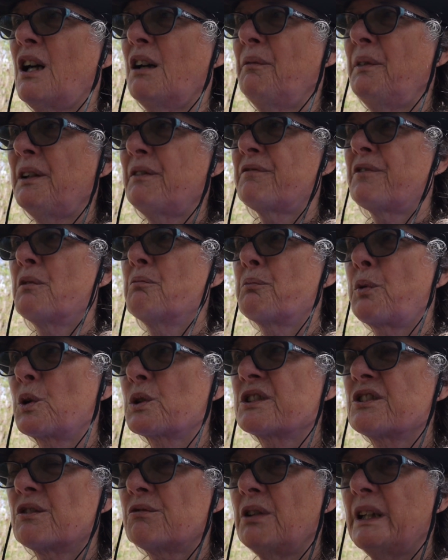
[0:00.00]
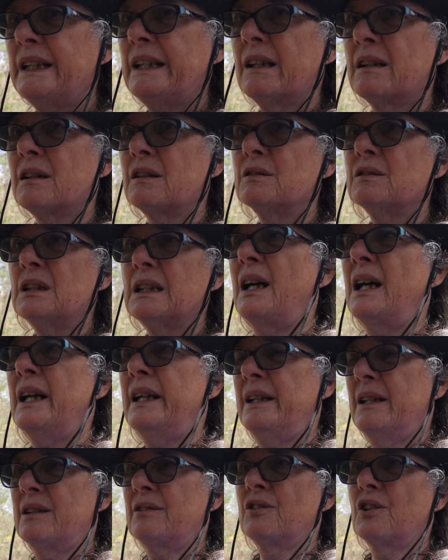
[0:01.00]
coming from Puerto Rico,
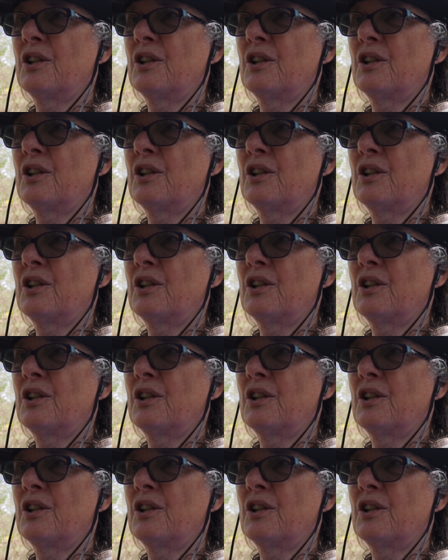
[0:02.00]
I had